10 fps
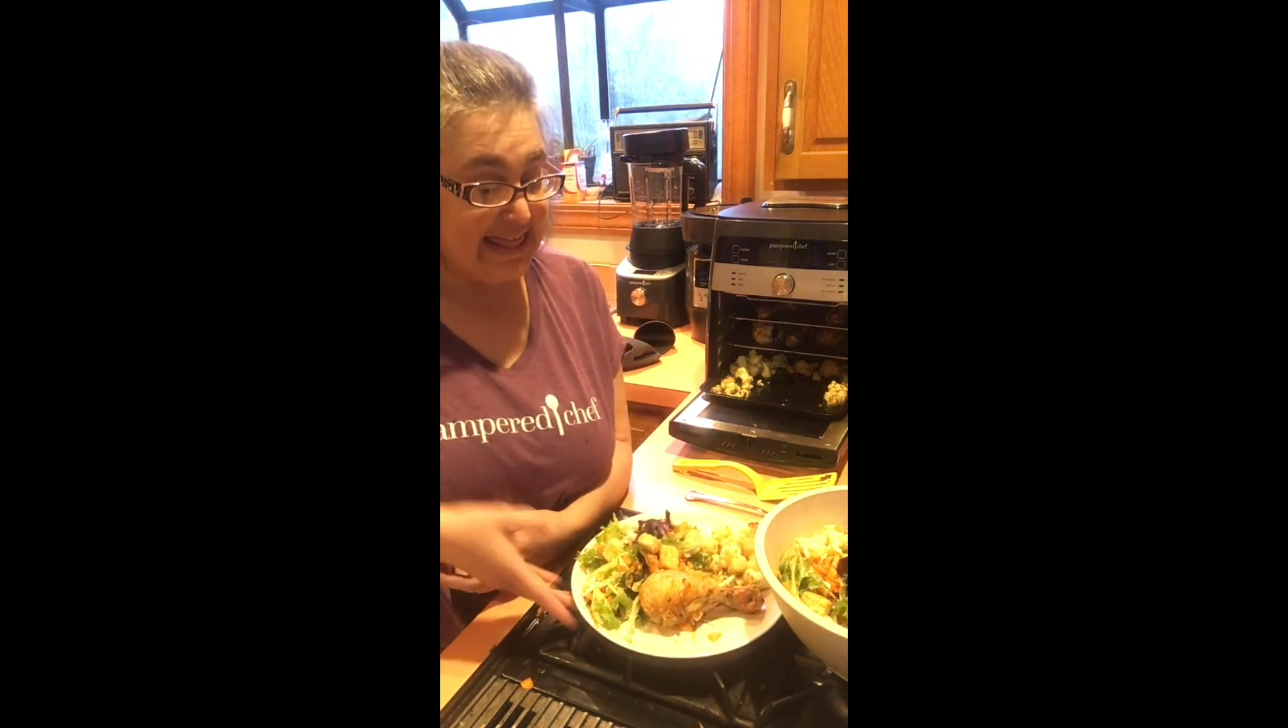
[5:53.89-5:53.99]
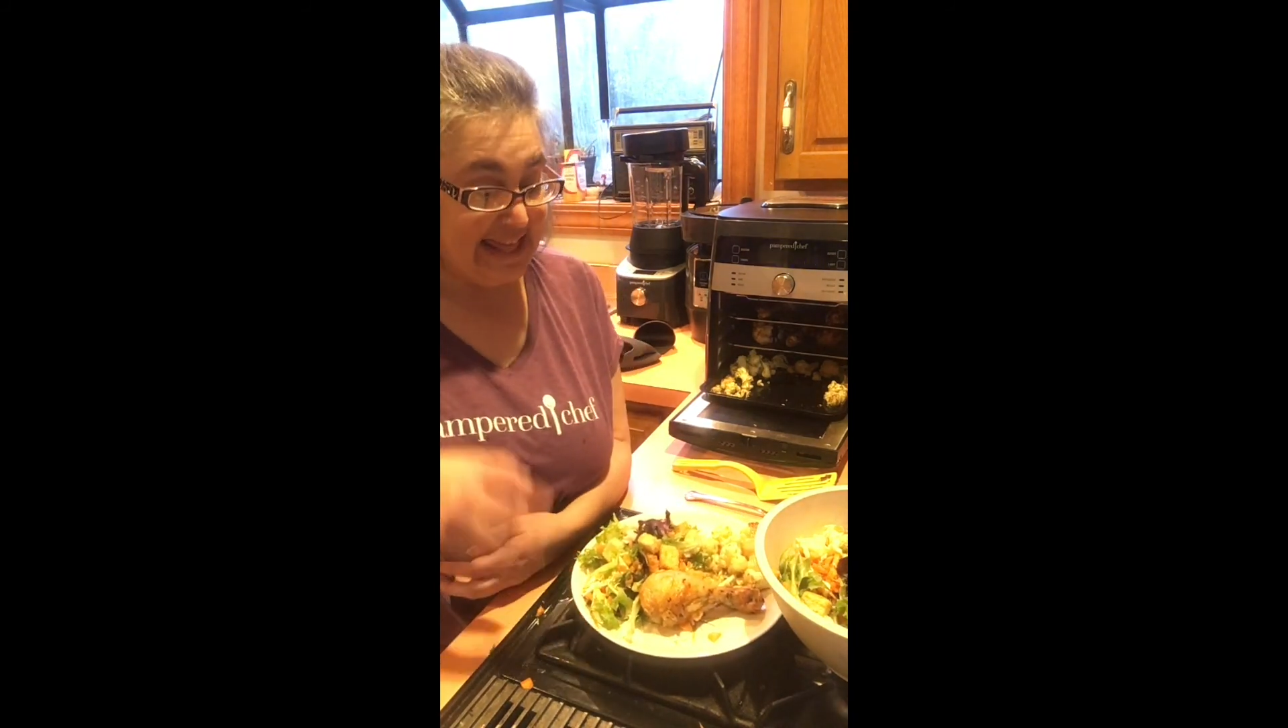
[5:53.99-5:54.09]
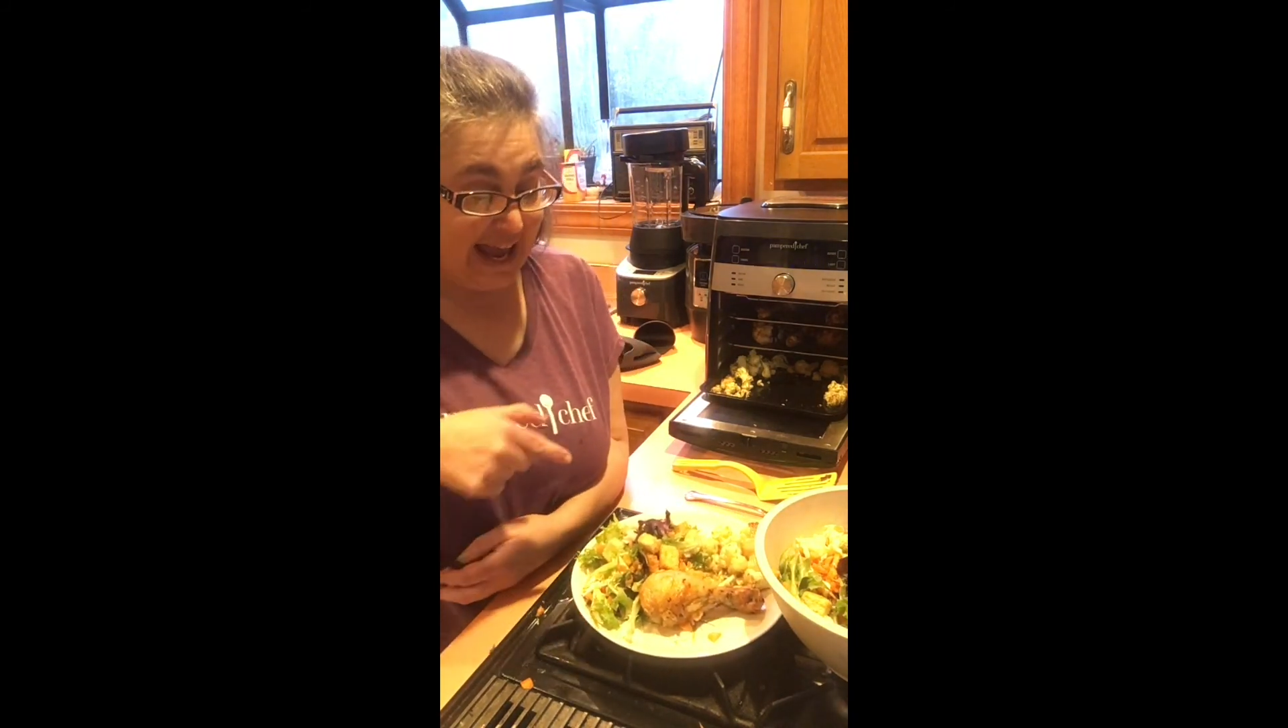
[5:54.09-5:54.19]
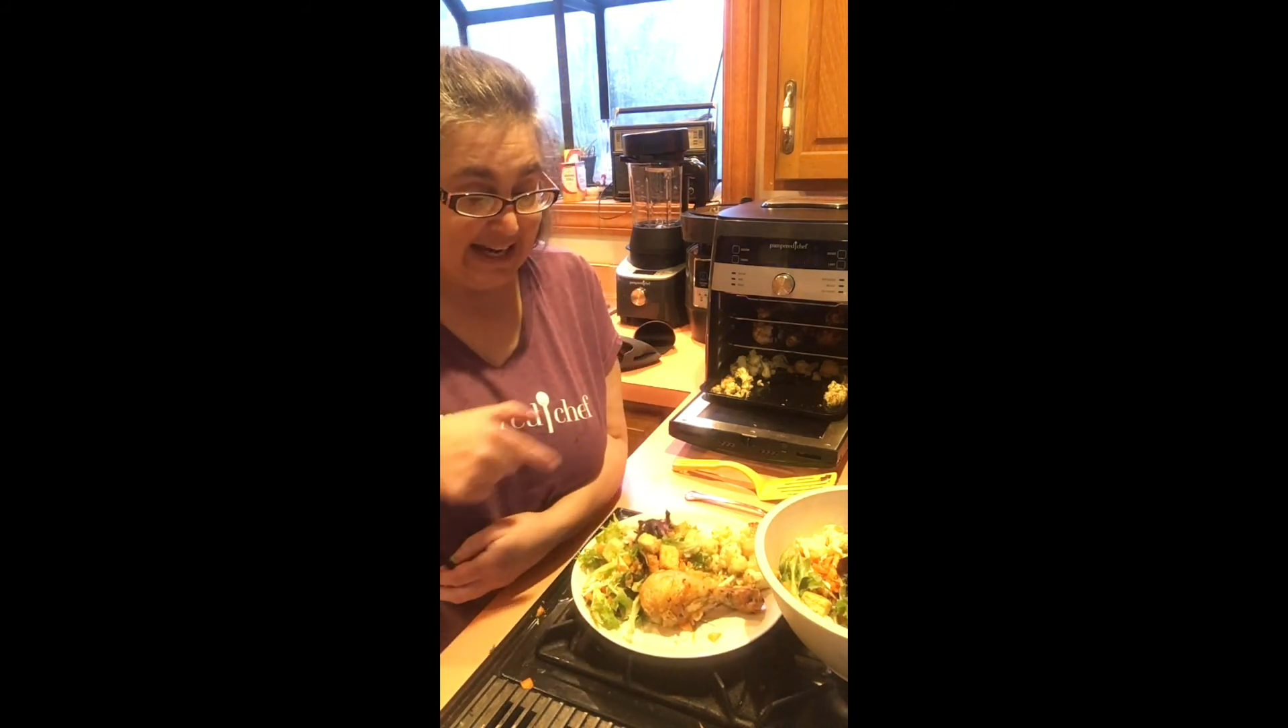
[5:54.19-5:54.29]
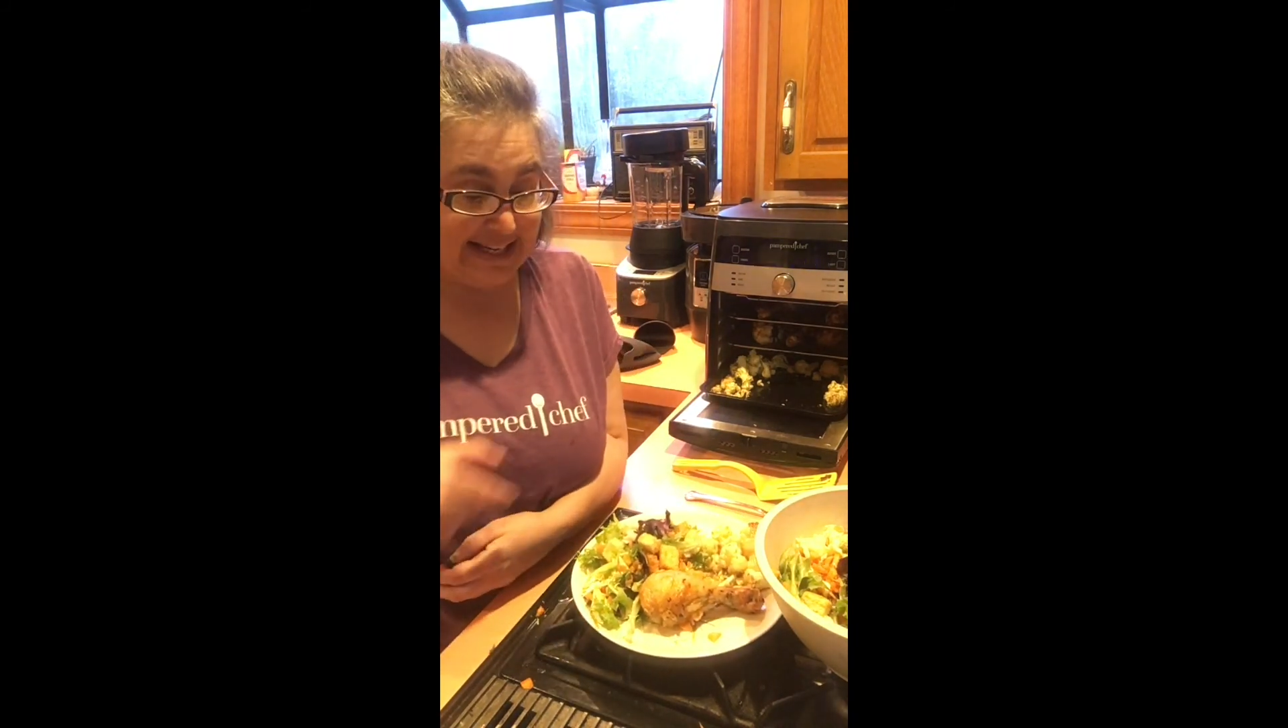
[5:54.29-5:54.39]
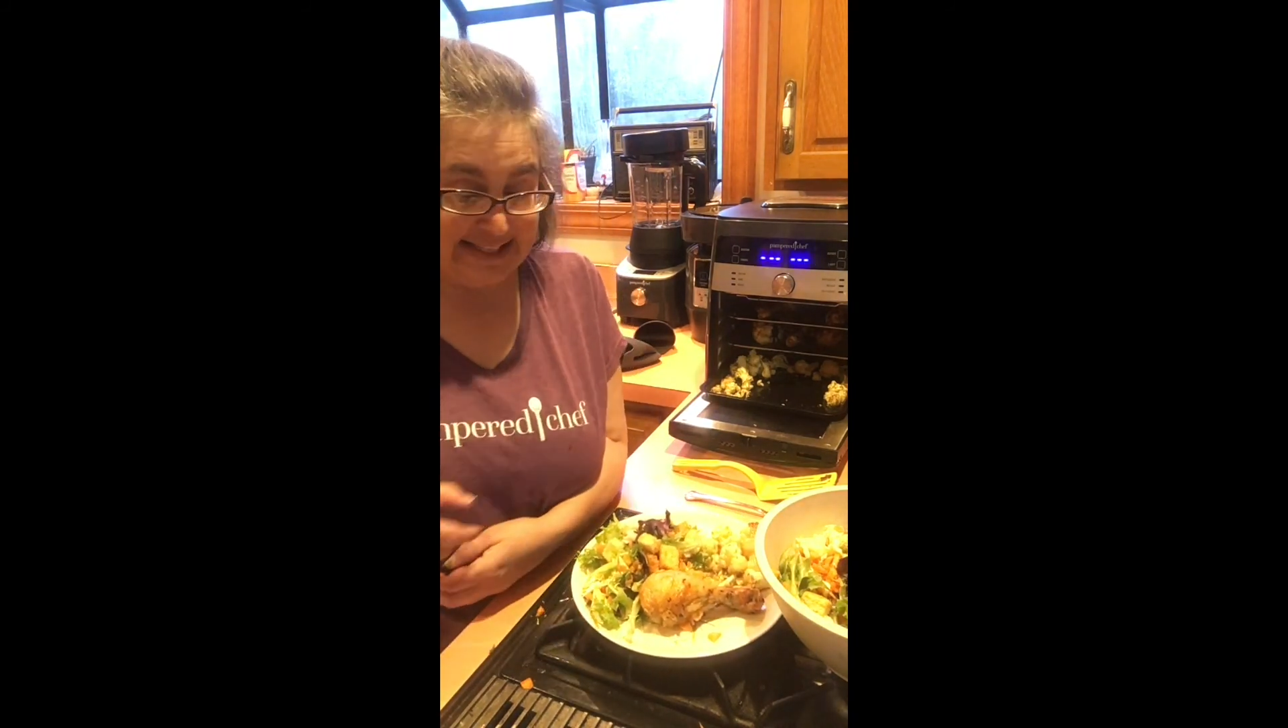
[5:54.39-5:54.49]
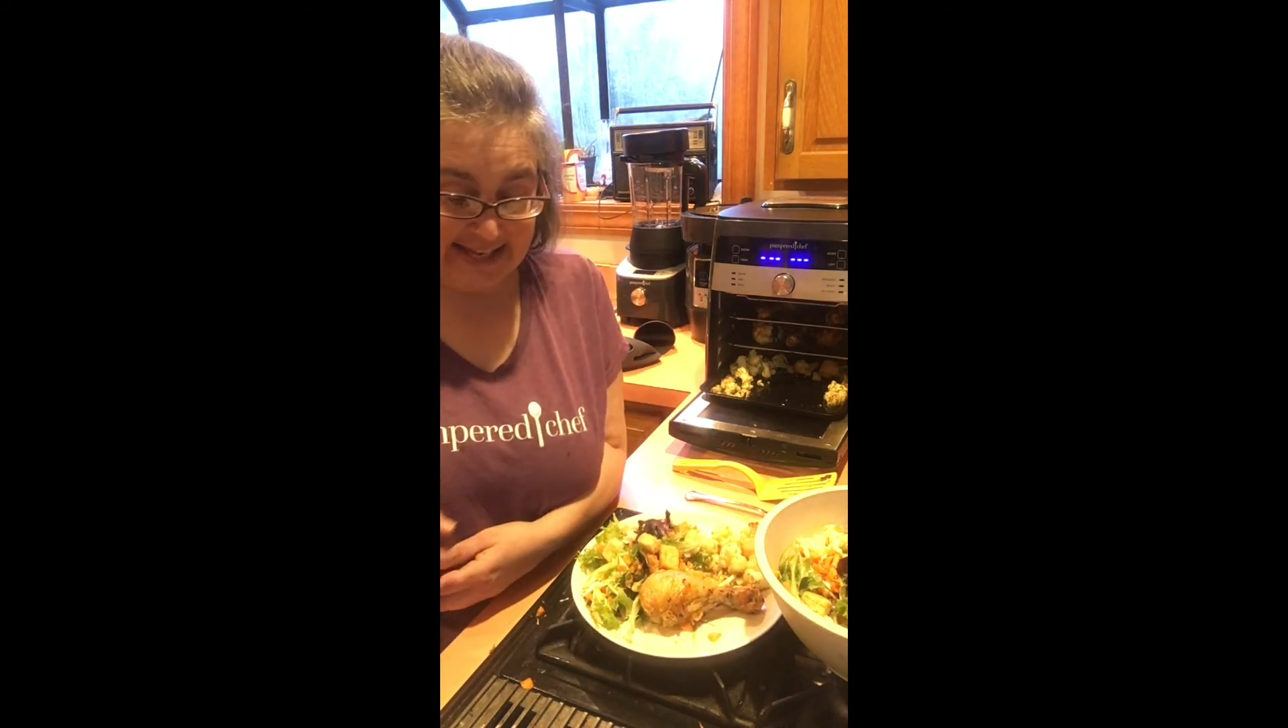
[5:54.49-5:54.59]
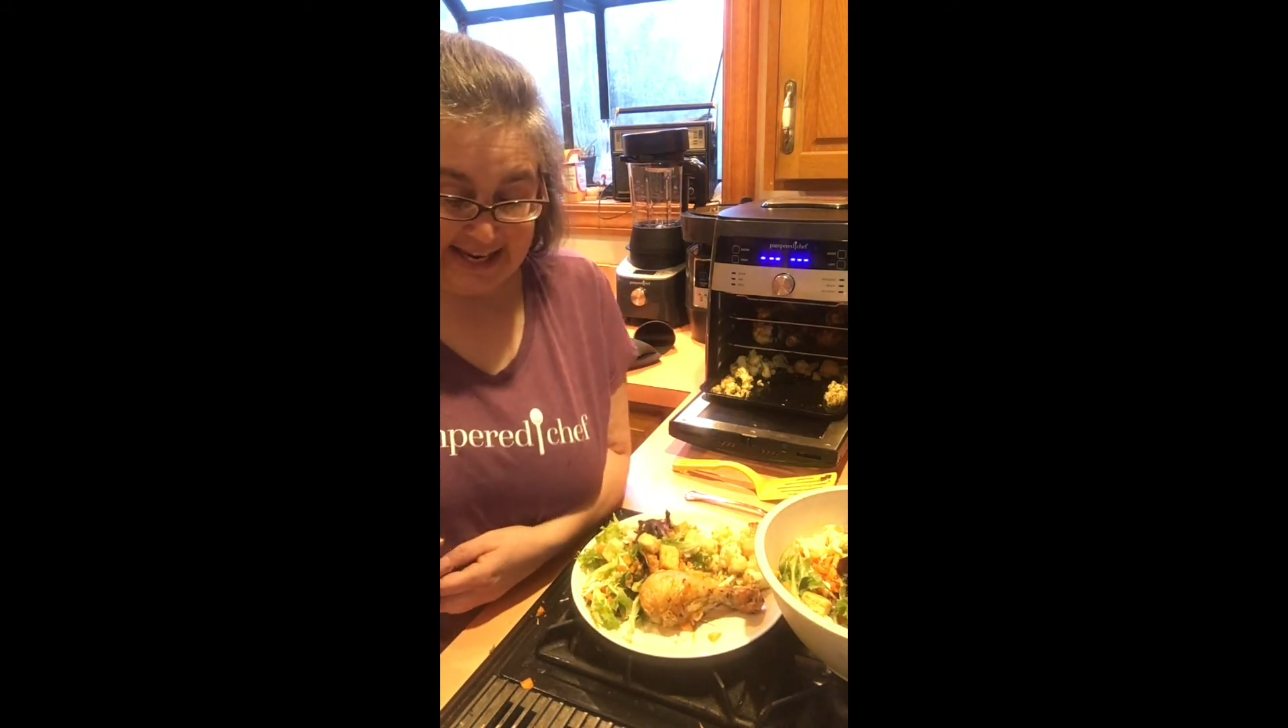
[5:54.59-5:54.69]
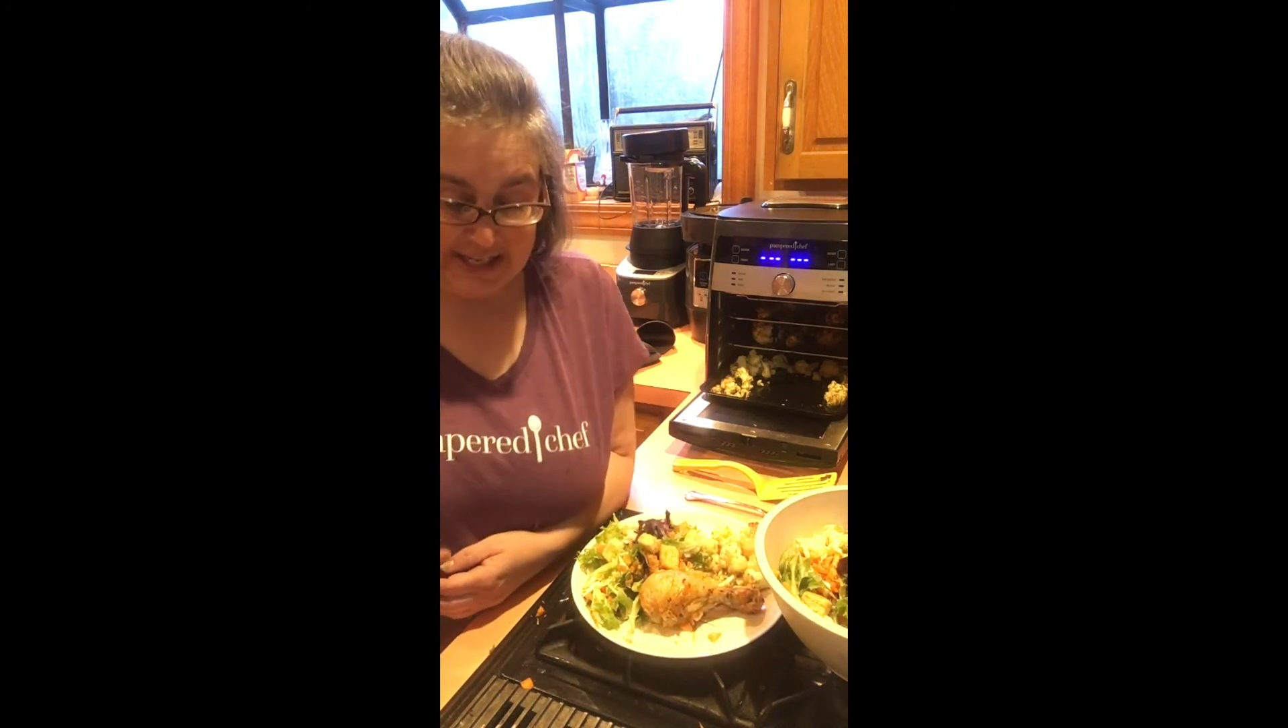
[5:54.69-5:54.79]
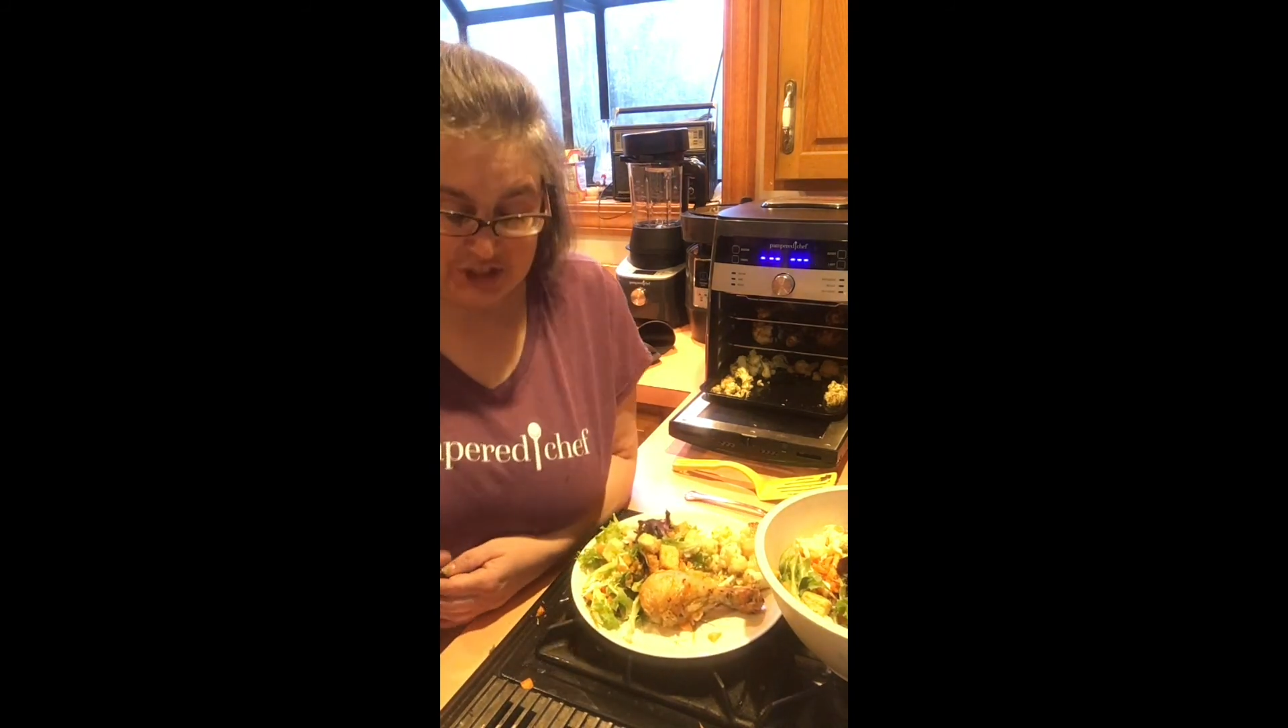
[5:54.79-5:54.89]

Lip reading: that is it.